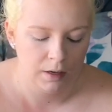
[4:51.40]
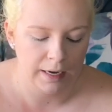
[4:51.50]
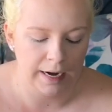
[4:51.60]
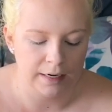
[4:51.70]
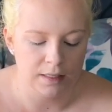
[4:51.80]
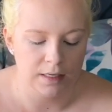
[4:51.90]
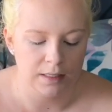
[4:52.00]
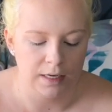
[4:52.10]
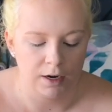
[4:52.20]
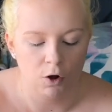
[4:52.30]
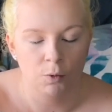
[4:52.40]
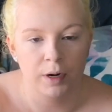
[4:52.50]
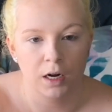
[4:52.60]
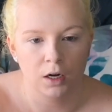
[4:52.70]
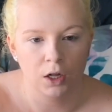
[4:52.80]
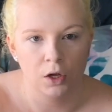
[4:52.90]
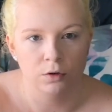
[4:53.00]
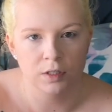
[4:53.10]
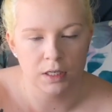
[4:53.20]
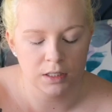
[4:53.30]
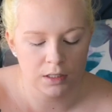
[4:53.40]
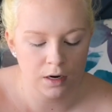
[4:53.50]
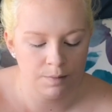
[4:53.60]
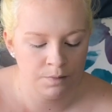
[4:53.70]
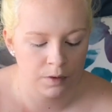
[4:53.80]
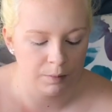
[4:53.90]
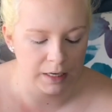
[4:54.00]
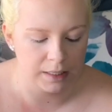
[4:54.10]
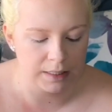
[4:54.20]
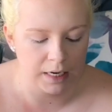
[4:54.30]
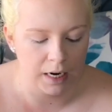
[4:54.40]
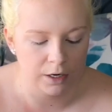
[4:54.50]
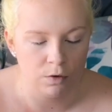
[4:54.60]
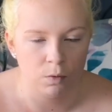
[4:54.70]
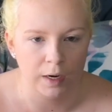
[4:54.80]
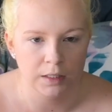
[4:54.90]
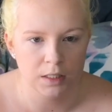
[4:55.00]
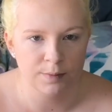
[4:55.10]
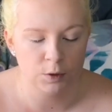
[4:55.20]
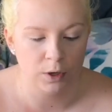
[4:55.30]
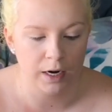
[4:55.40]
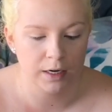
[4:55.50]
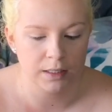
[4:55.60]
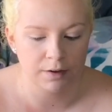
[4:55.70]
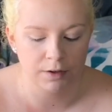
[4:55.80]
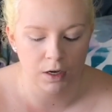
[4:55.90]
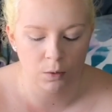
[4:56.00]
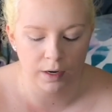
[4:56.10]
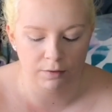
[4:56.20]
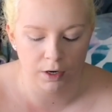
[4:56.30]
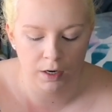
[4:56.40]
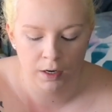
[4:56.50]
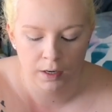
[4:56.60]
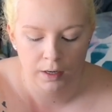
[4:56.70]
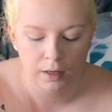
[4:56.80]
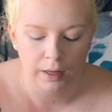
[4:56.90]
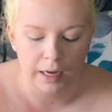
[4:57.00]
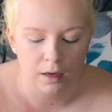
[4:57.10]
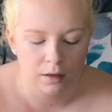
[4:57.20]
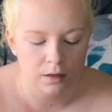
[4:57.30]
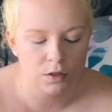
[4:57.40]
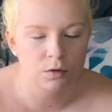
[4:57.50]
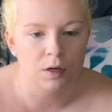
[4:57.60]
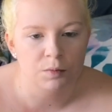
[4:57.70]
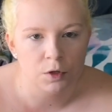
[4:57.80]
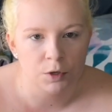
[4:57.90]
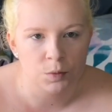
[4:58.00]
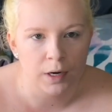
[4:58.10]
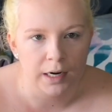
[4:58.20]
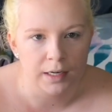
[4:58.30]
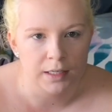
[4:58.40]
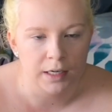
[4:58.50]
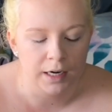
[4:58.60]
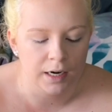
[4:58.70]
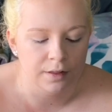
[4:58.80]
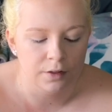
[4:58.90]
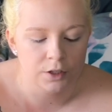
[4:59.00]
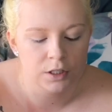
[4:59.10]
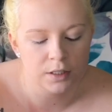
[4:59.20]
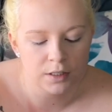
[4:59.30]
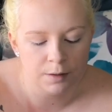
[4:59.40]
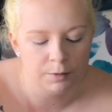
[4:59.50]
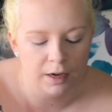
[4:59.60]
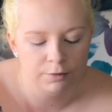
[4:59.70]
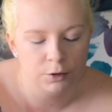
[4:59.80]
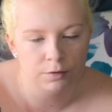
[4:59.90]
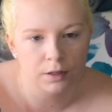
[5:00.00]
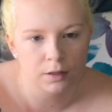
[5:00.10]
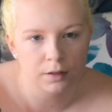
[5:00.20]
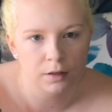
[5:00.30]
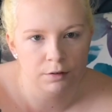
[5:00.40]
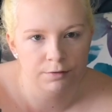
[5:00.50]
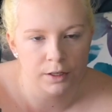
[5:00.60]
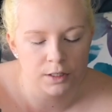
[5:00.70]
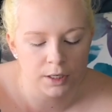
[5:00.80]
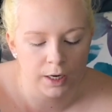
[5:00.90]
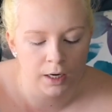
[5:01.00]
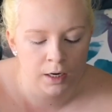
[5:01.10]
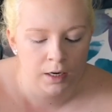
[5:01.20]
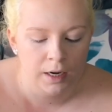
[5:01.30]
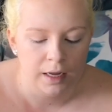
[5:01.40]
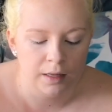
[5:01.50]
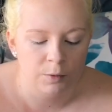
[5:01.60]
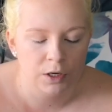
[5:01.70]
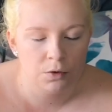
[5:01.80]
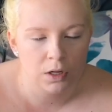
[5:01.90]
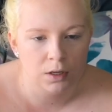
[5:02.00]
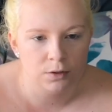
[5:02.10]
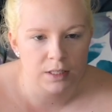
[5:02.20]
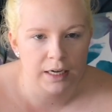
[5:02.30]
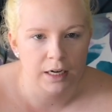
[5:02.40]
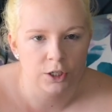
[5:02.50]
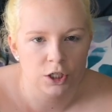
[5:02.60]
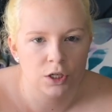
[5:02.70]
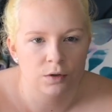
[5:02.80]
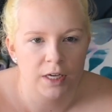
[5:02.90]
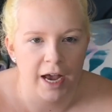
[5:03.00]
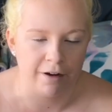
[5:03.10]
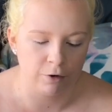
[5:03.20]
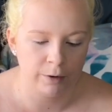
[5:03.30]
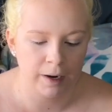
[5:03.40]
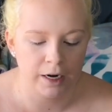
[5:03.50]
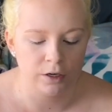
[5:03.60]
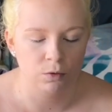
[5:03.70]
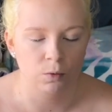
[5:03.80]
it has this like open and close system because then I don't waste as much product because I feel like whenever, like, because you dump so much product in here and then there's still some left over, the little filter, And then when you close it, it just goes everywhere and you